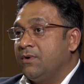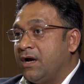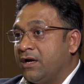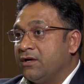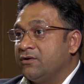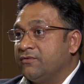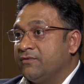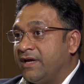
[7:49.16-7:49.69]

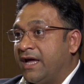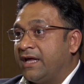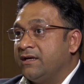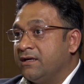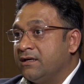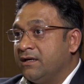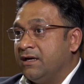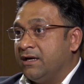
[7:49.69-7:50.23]
kind of
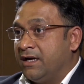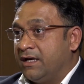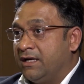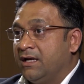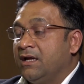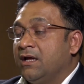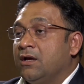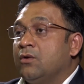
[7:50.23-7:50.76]
carrier
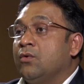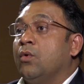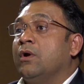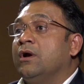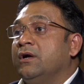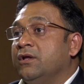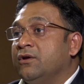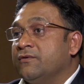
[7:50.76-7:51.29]
grade
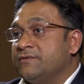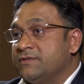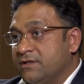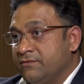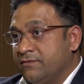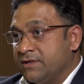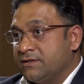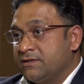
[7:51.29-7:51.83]
quality of
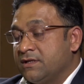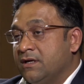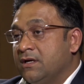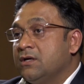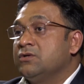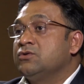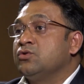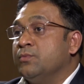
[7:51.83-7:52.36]
service
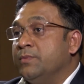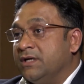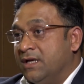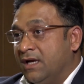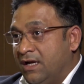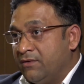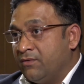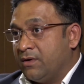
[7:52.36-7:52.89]
to be
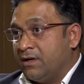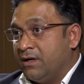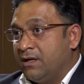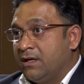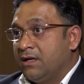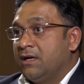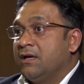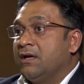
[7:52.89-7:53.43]
delivered
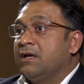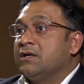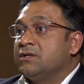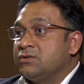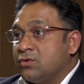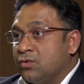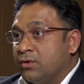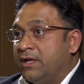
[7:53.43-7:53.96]

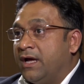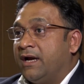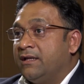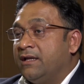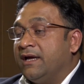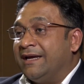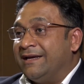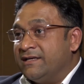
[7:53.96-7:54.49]
so that
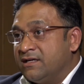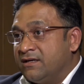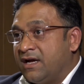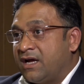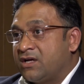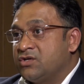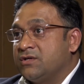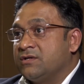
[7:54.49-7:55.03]
the
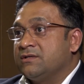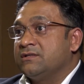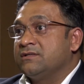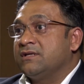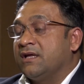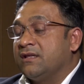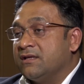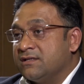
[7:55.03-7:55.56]

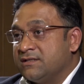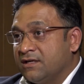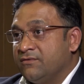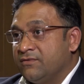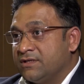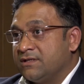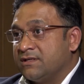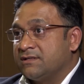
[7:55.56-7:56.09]
interactions and the
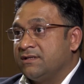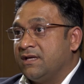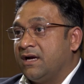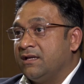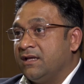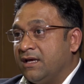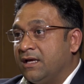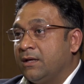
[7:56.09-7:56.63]
services
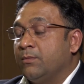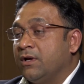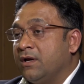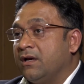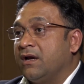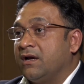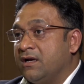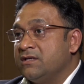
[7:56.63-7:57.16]
that they enable
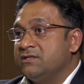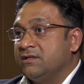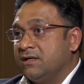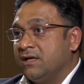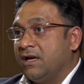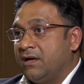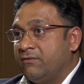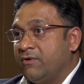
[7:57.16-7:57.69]
in a
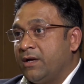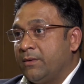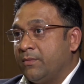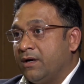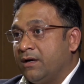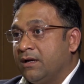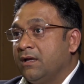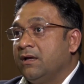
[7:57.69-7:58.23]
digital
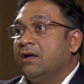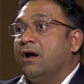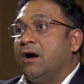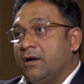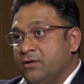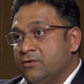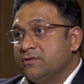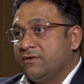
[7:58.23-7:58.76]
environment
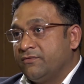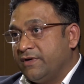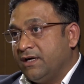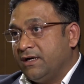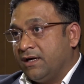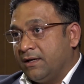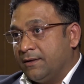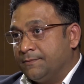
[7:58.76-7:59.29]
are user
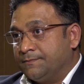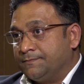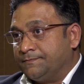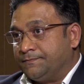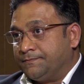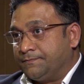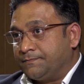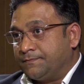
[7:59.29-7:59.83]
friendly.
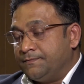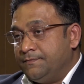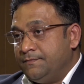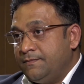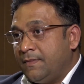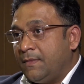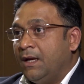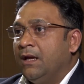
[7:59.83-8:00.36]

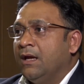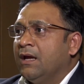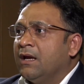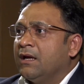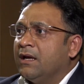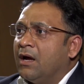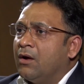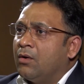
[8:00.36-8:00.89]

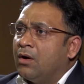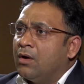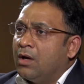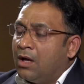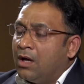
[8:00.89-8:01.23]
Now,